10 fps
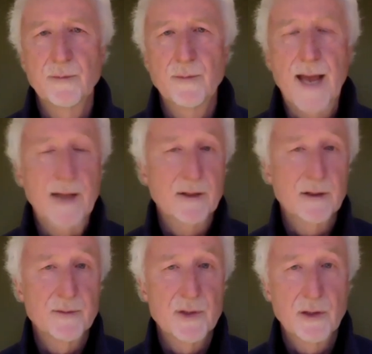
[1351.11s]
back to
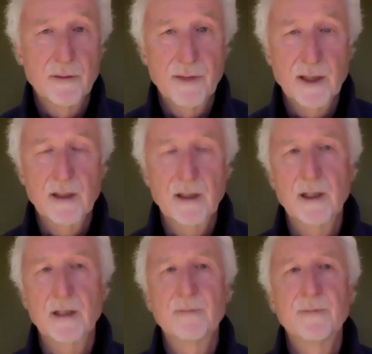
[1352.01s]
observing
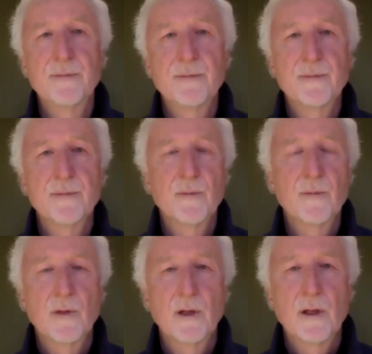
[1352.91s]
the
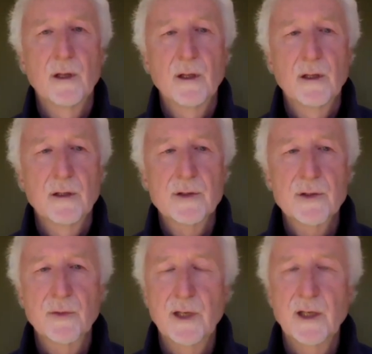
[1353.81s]

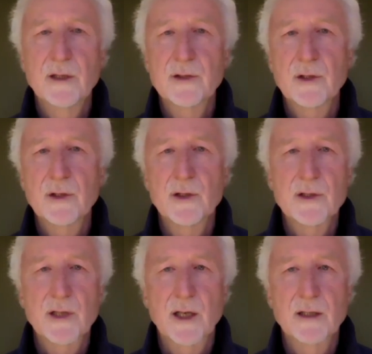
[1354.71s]
screen that you're
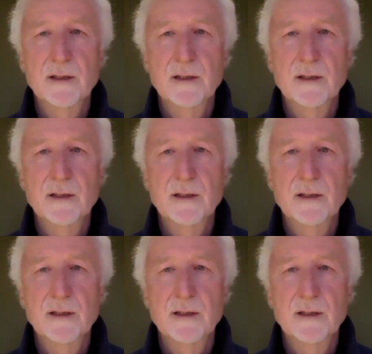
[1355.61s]
using.